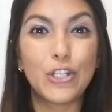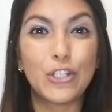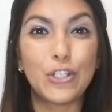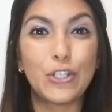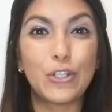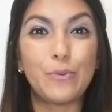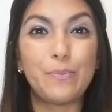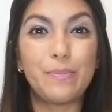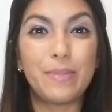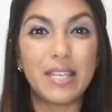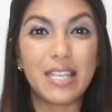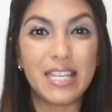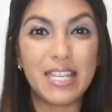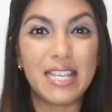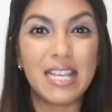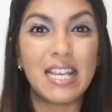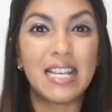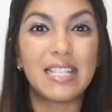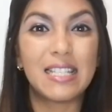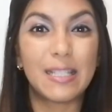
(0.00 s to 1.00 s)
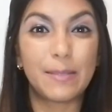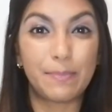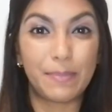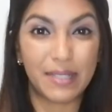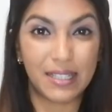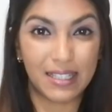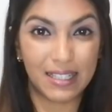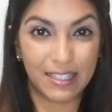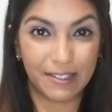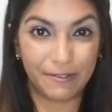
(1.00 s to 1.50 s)
To be
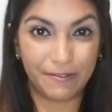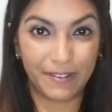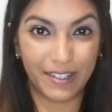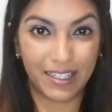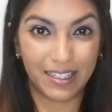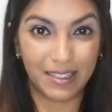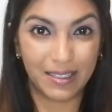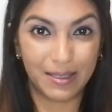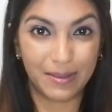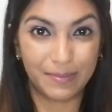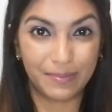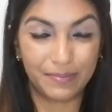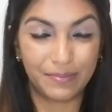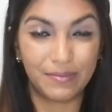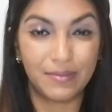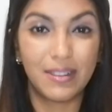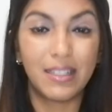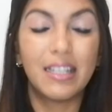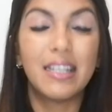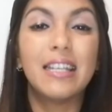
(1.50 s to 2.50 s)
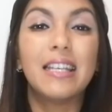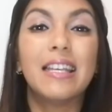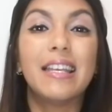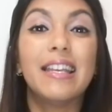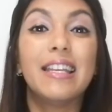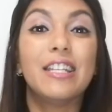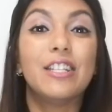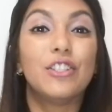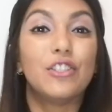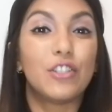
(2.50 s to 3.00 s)
specific.
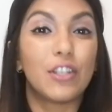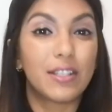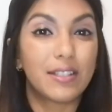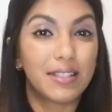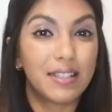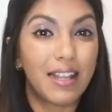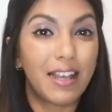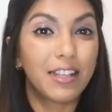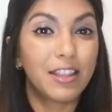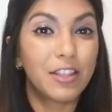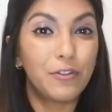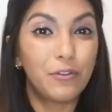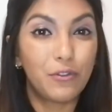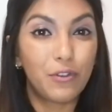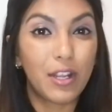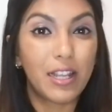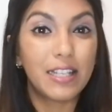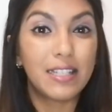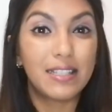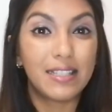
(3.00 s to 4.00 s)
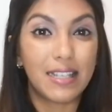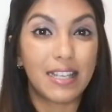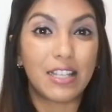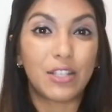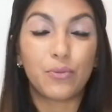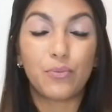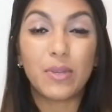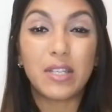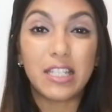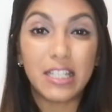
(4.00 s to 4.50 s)
Just like the phrase
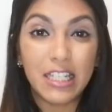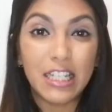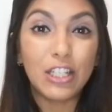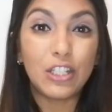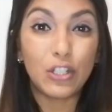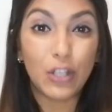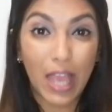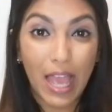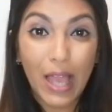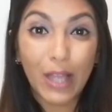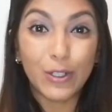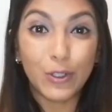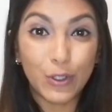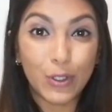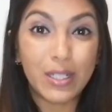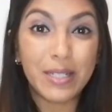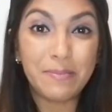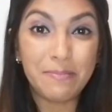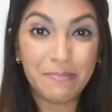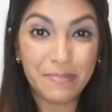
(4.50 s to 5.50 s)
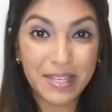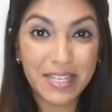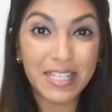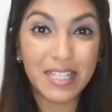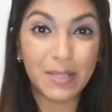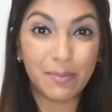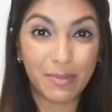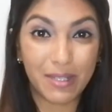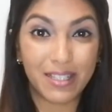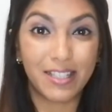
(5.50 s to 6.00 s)
says, we need to actually be
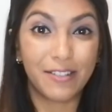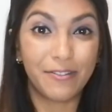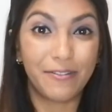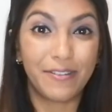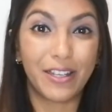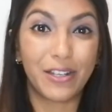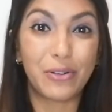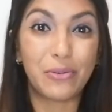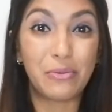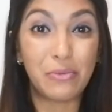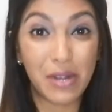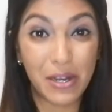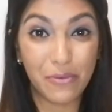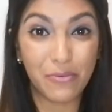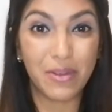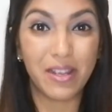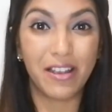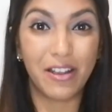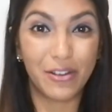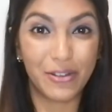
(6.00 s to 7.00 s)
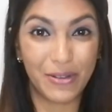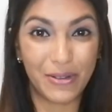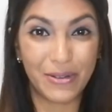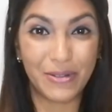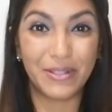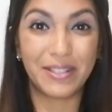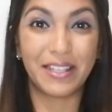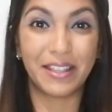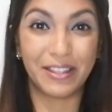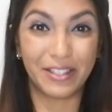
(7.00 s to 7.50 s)
specific when we are
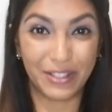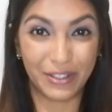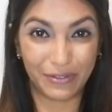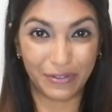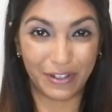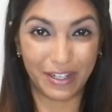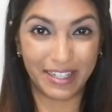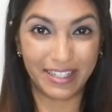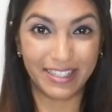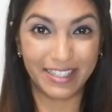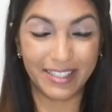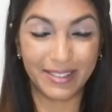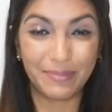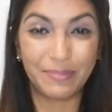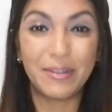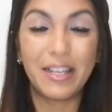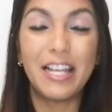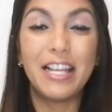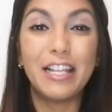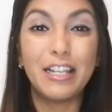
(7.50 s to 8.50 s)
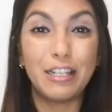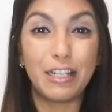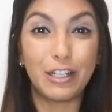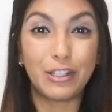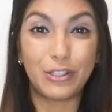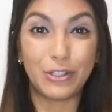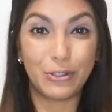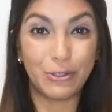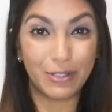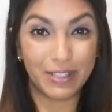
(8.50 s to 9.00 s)
using this phrase.
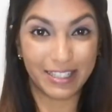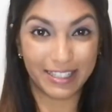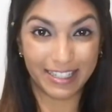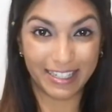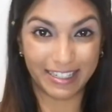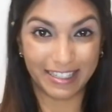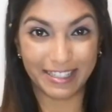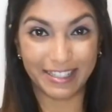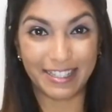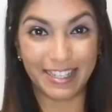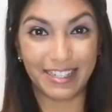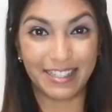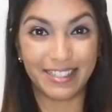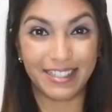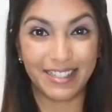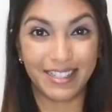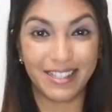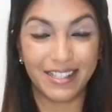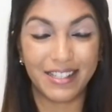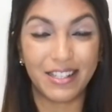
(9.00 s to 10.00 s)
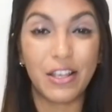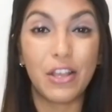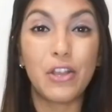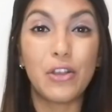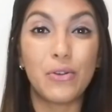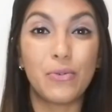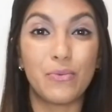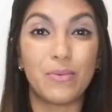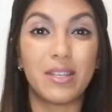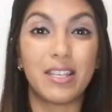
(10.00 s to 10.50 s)
Let's use it in a sentence.
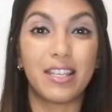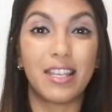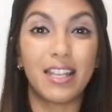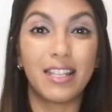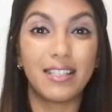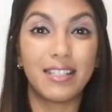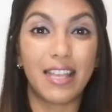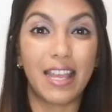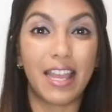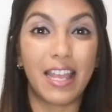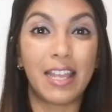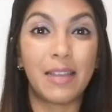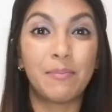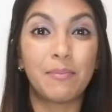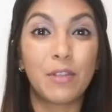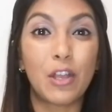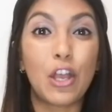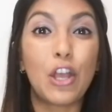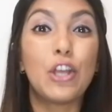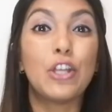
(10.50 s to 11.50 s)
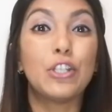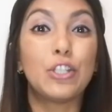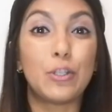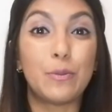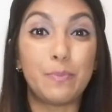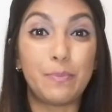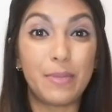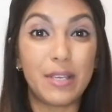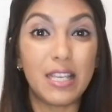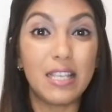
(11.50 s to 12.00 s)
We can say, to
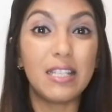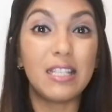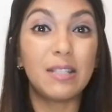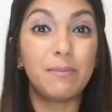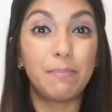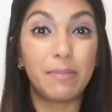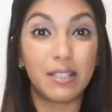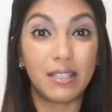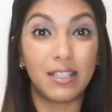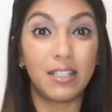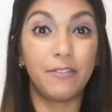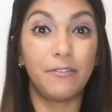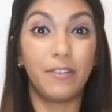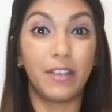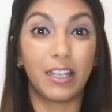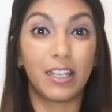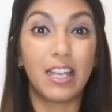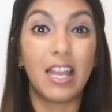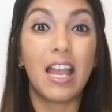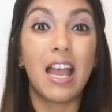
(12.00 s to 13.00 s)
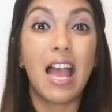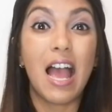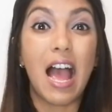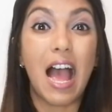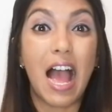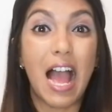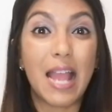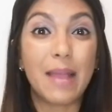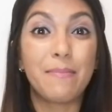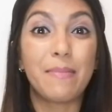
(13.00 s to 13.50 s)
be specific,
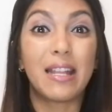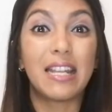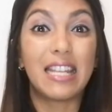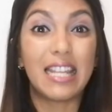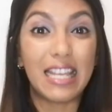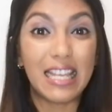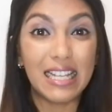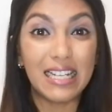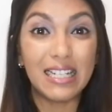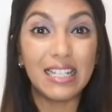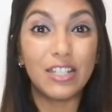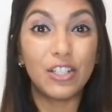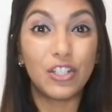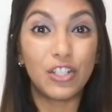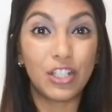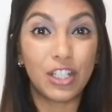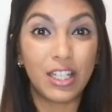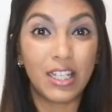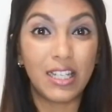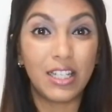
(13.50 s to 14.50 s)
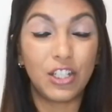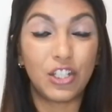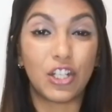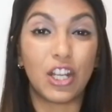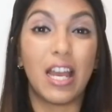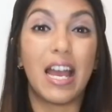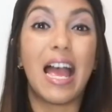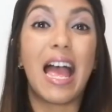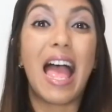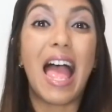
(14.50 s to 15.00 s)
I'm an English
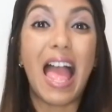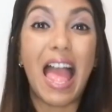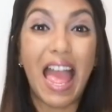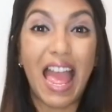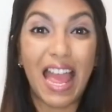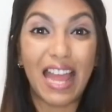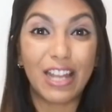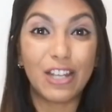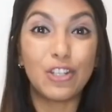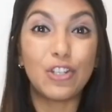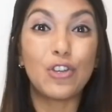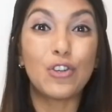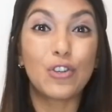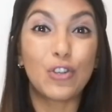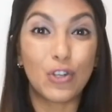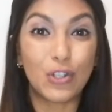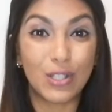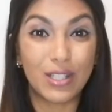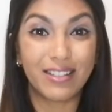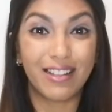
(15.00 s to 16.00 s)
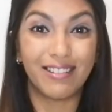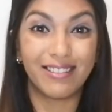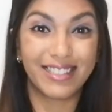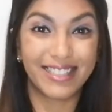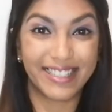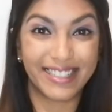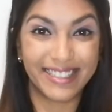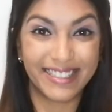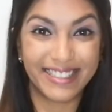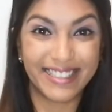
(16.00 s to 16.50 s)
teacher and
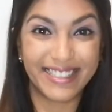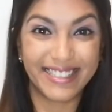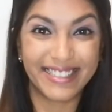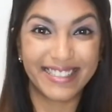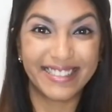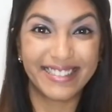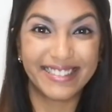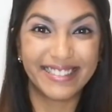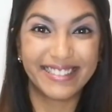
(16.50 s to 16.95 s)
consultant.